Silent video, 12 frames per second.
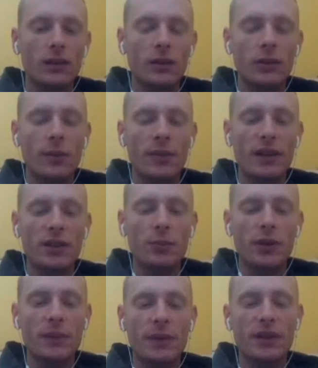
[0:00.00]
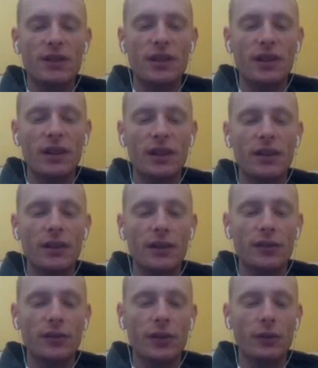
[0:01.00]
So um, that's pretty much the end
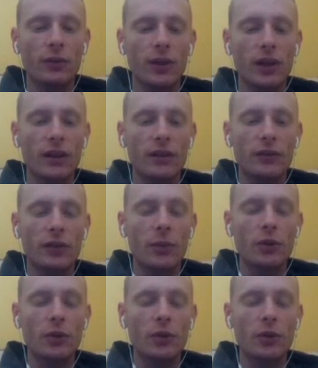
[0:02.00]
of the run for the